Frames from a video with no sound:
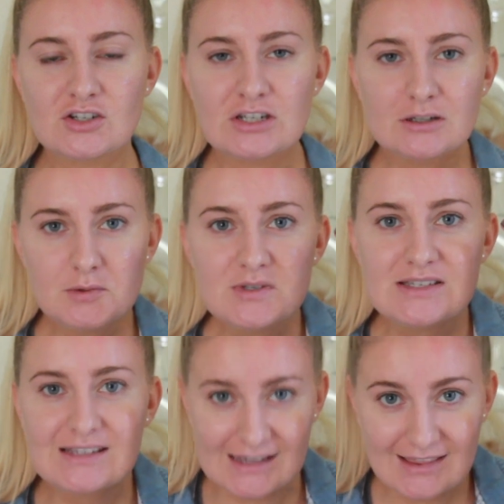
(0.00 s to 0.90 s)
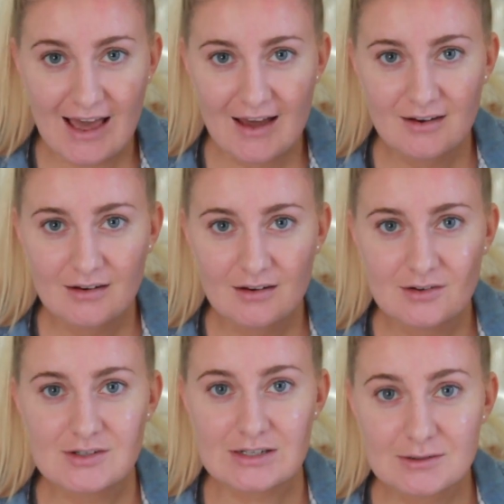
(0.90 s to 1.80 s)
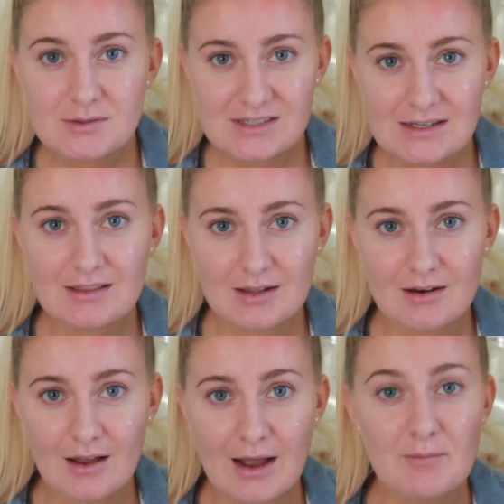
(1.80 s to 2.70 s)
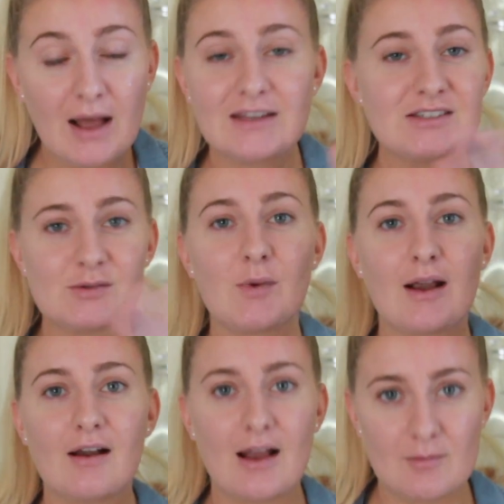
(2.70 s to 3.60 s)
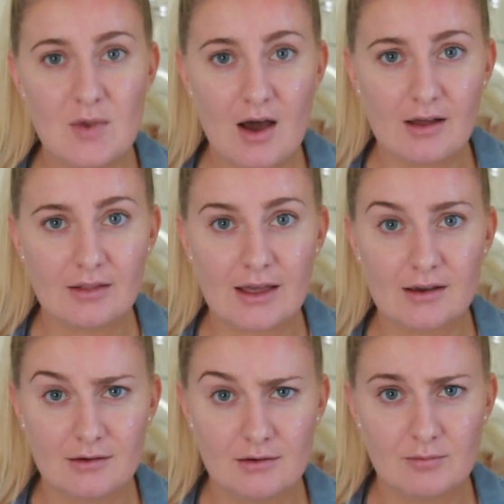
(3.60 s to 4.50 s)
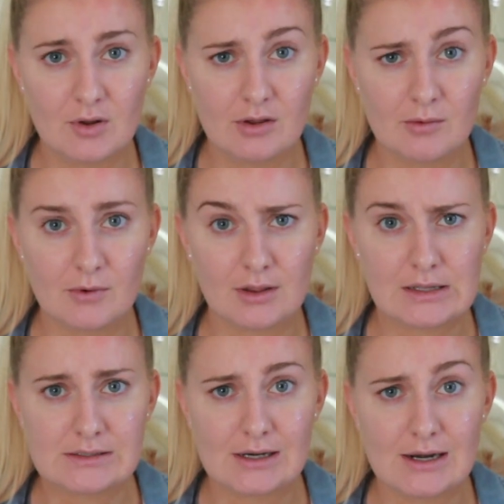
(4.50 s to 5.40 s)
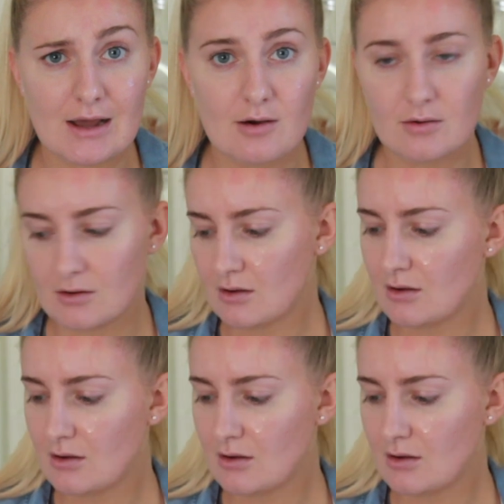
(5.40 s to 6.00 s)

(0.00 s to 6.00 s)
Do you see that? Do you see that? I swear I'm not like pulling one of these right now.